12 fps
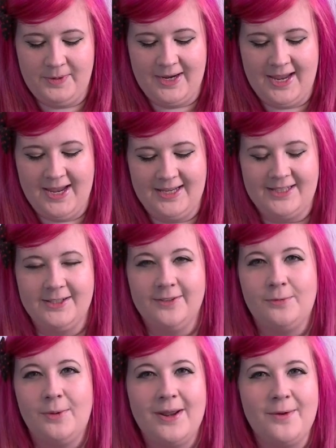be a case
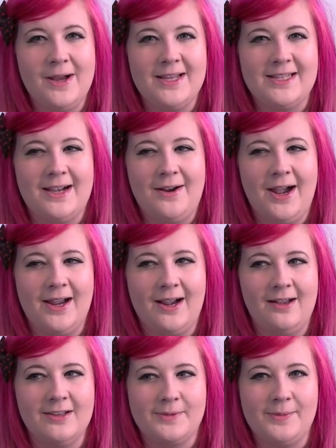of when it wears out, I
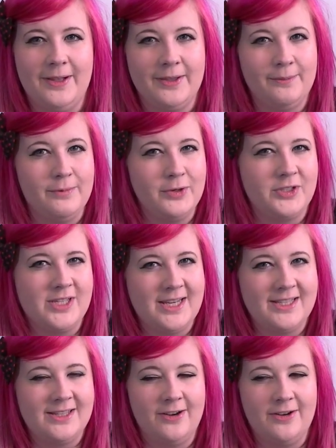can't smell the
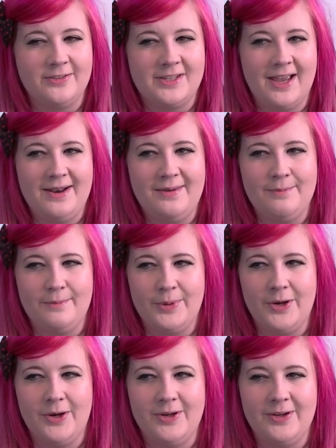musky sort of scent,
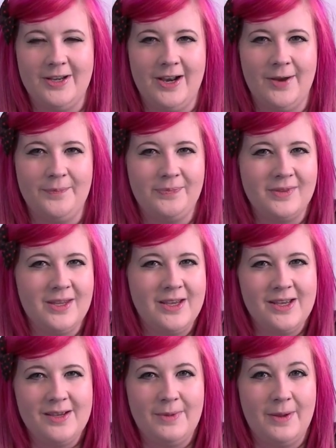but you know,
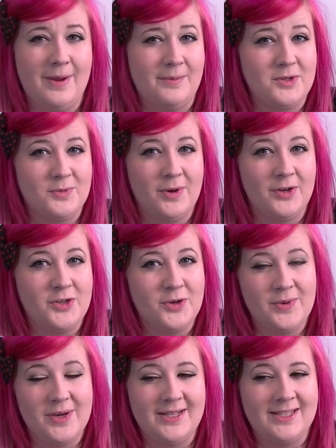maybe I'm just more
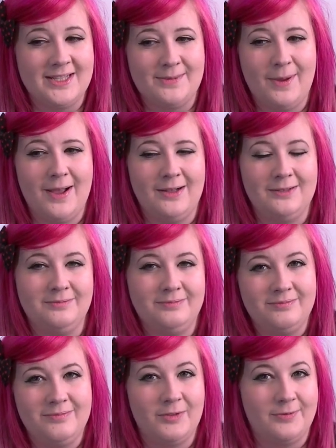tuned in to smell
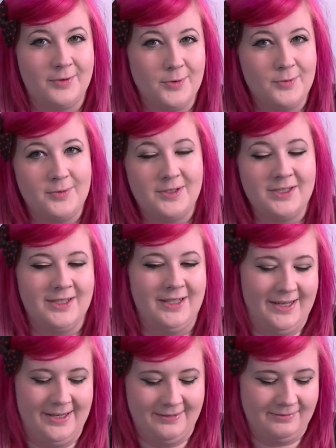the fruit
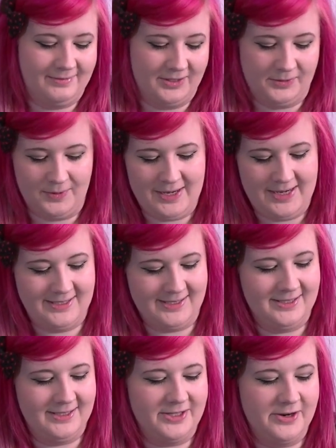and the sweetness
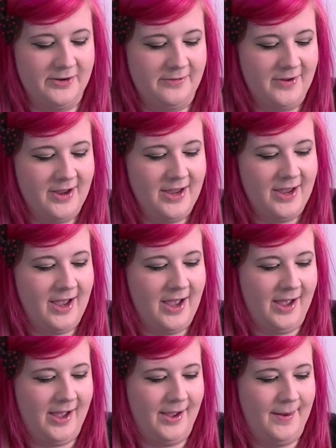and stuff.
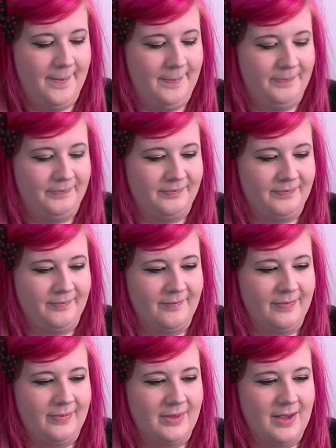
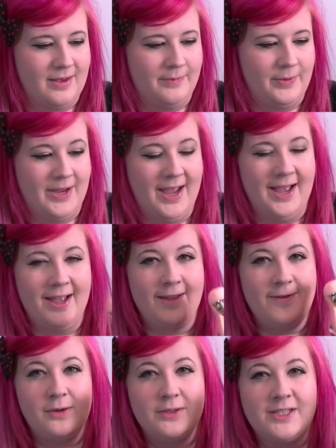But yeah,
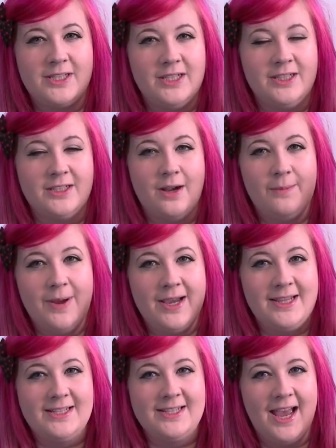if I was to compare
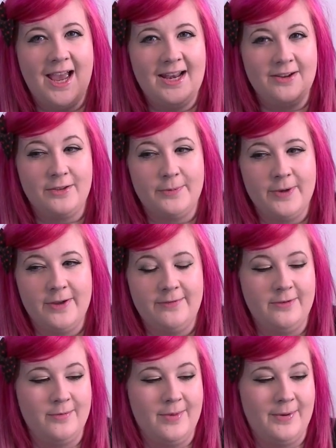this to any other
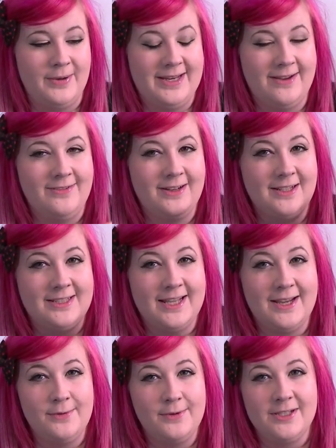perfume, I would definitely
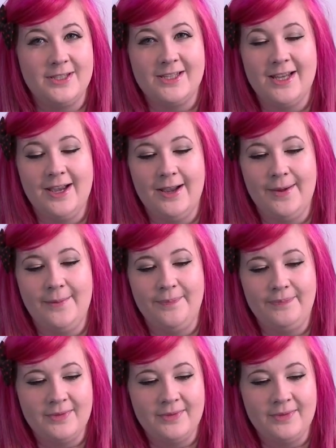say it was, the